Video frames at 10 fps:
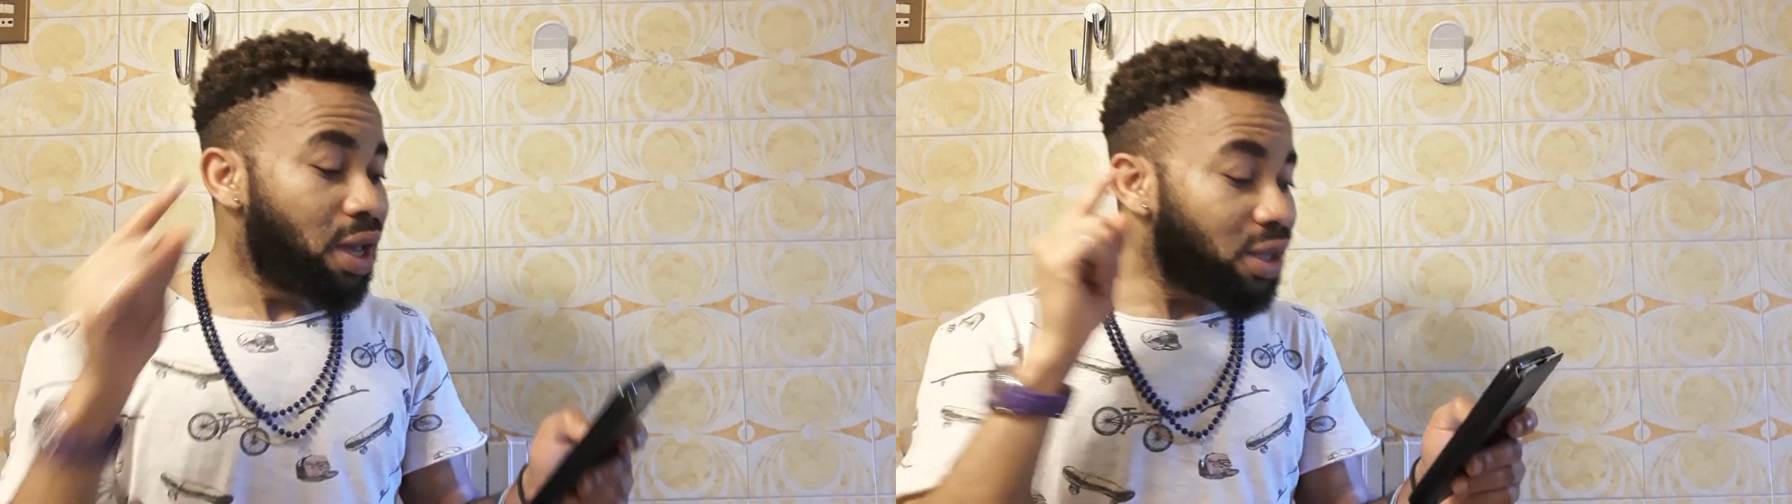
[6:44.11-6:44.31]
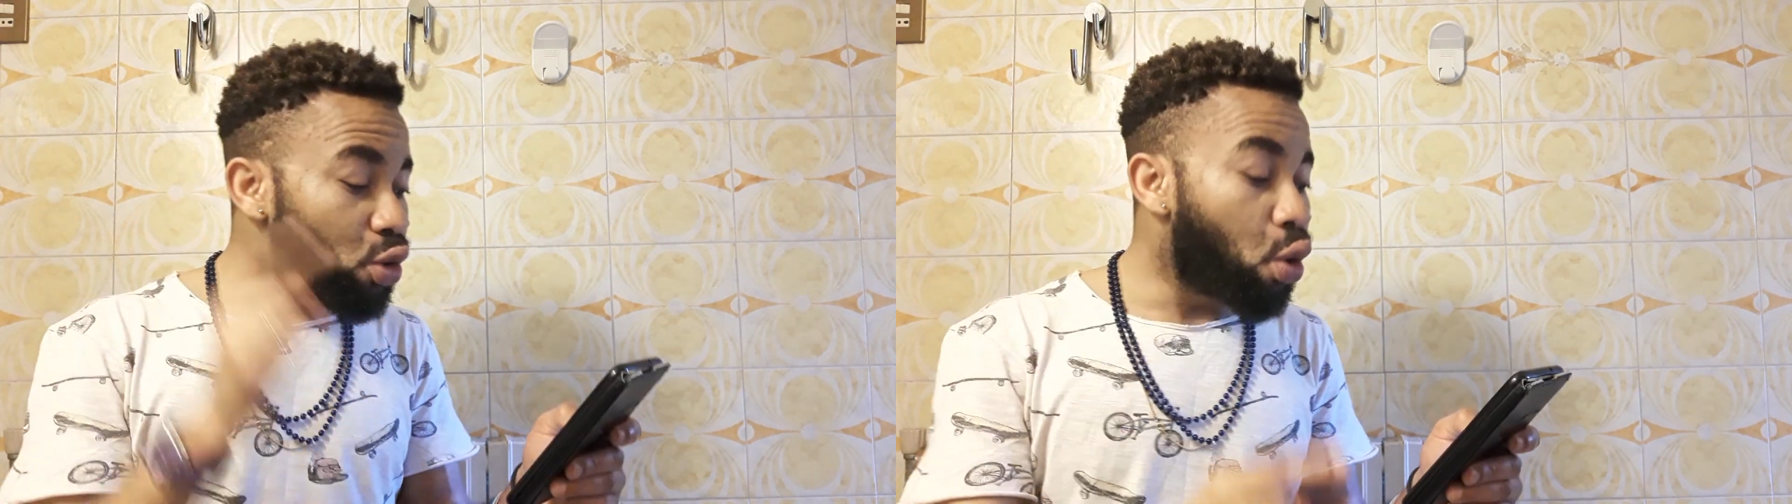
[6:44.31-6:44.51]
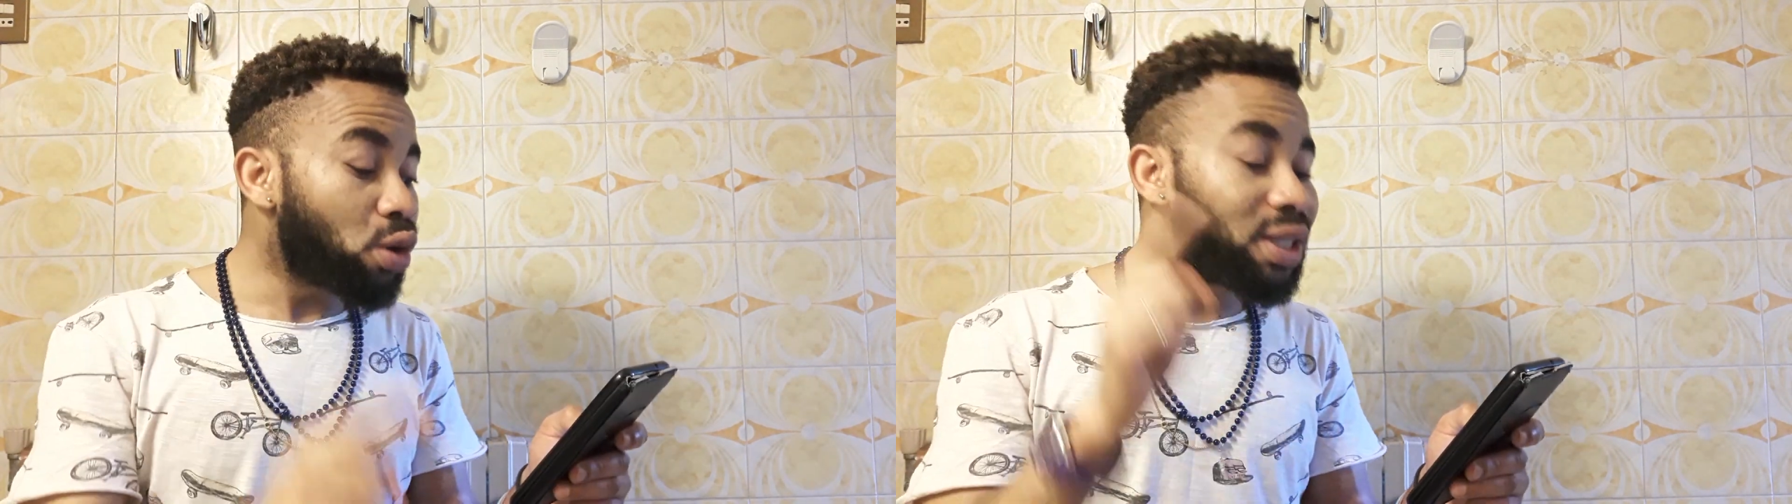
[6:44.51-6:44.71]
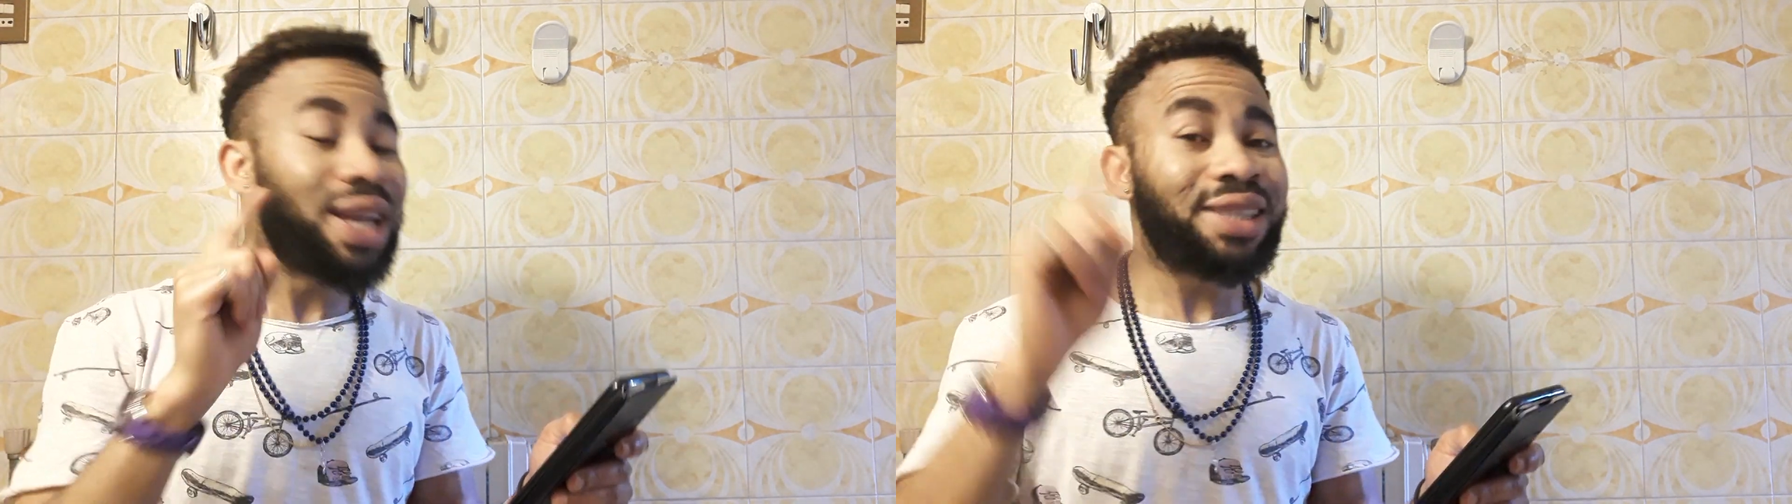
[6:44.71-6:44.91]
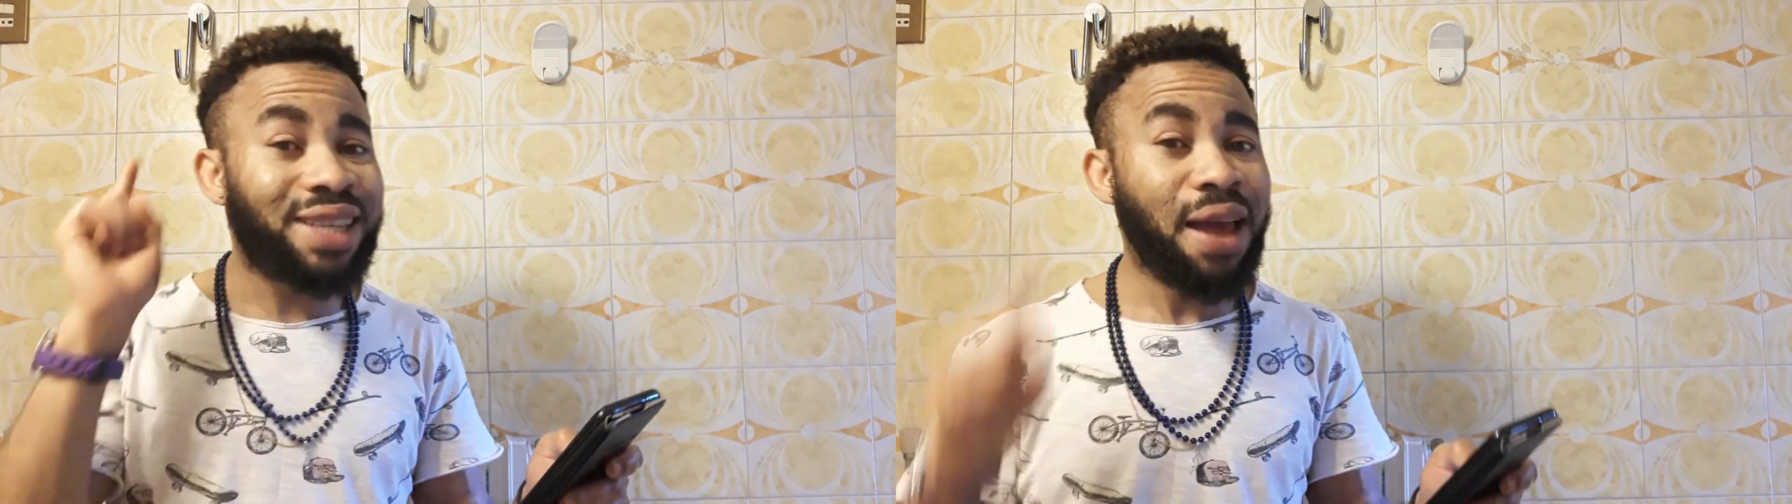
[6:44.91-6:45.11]
You go
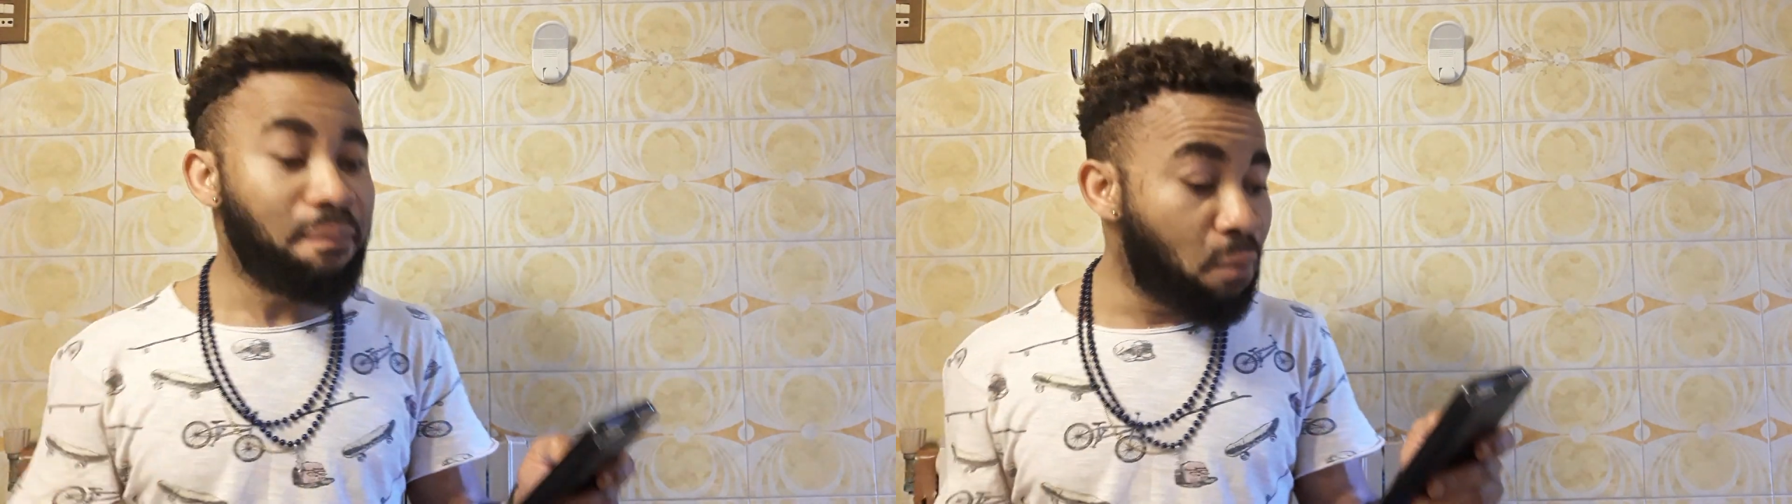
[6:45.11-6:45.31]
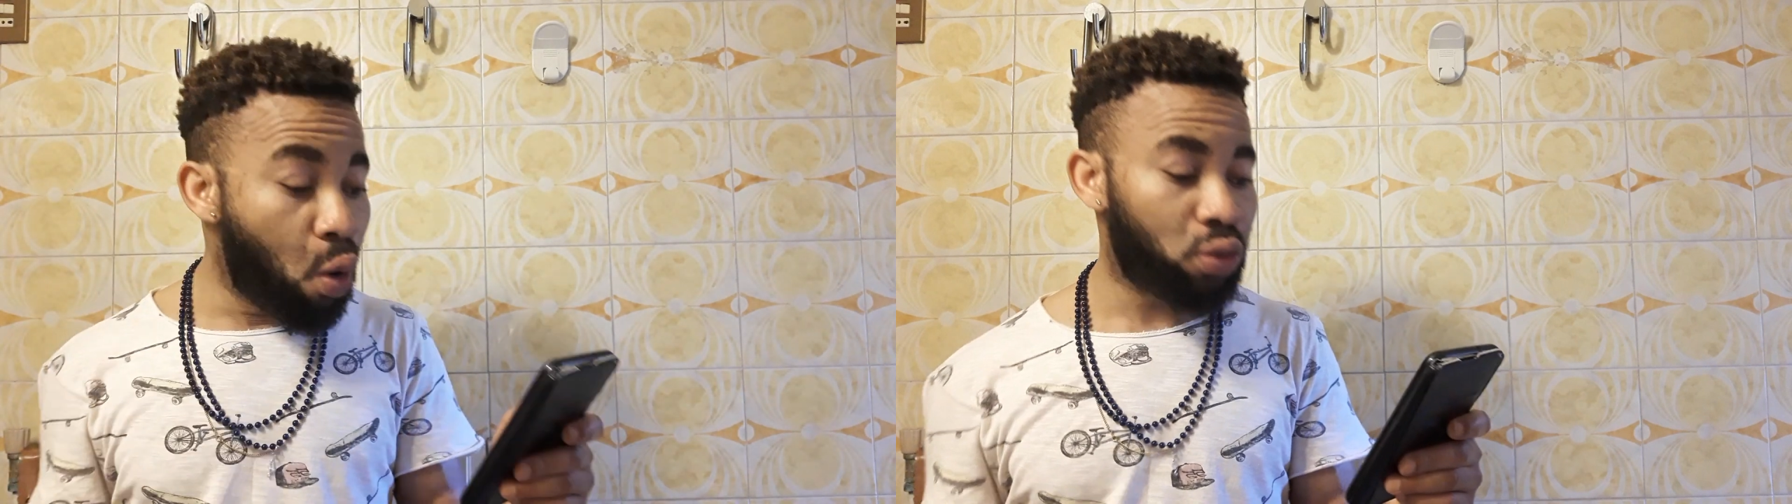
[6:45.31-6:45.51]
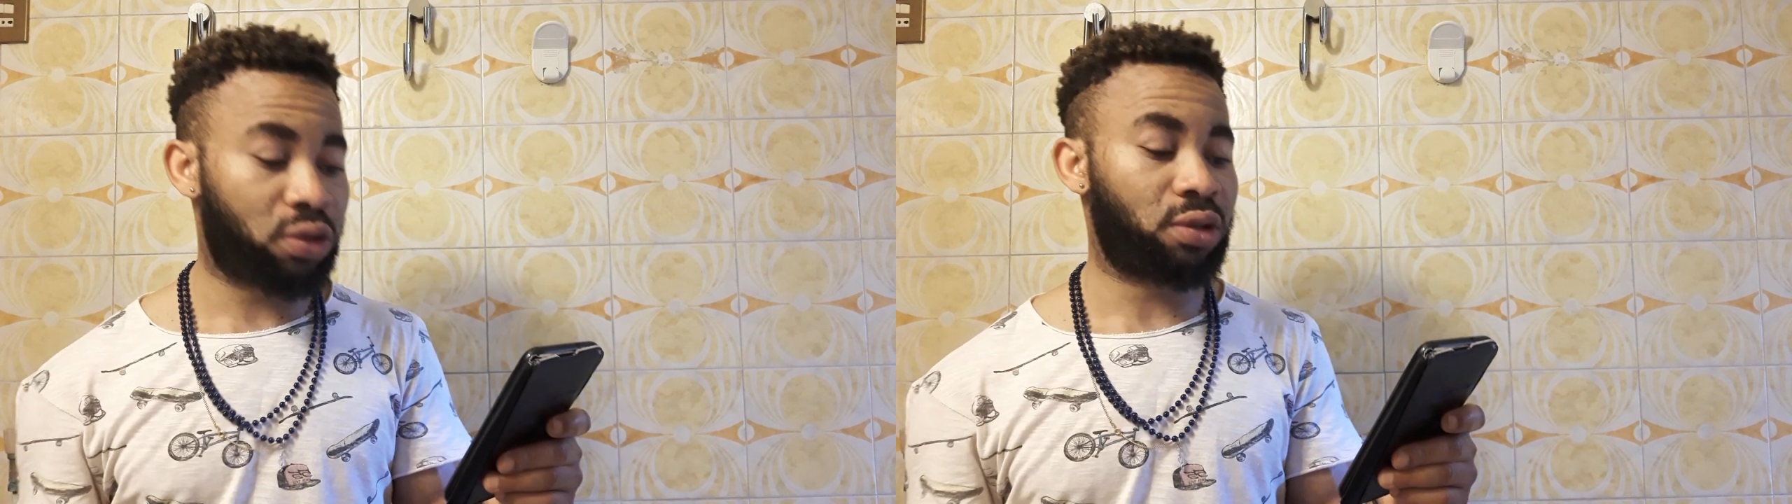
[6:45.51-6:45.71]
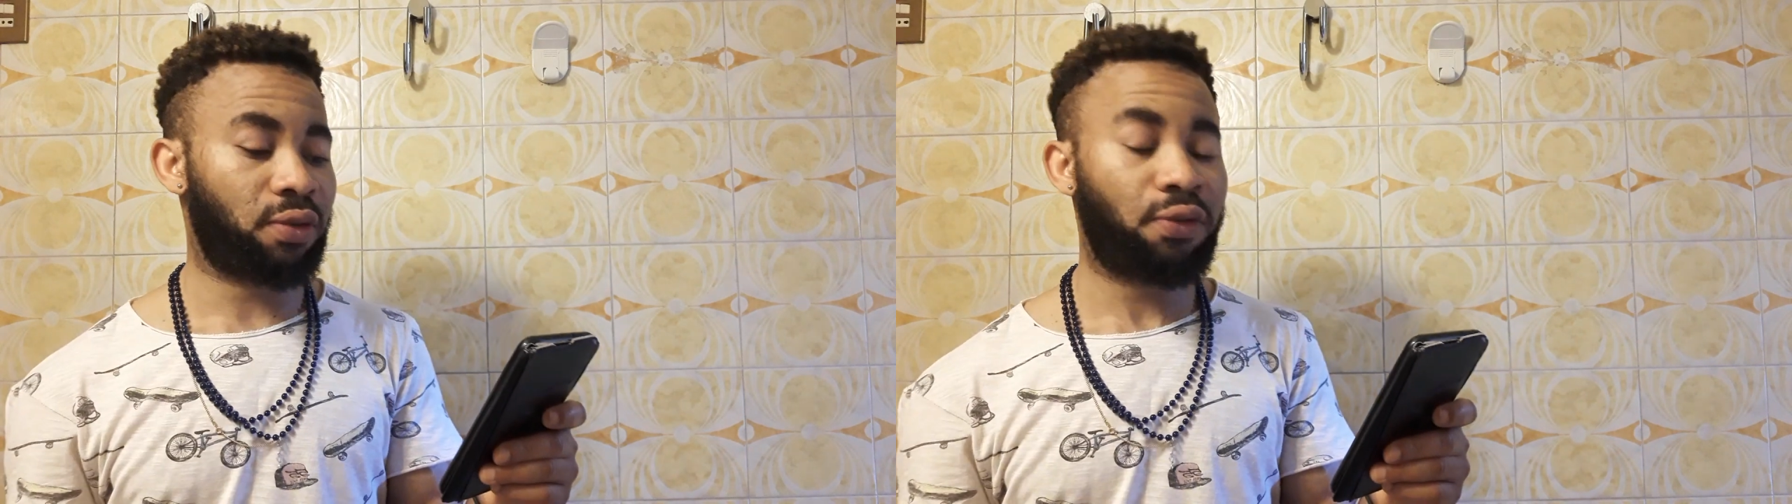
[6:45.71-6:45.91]
stay 10 months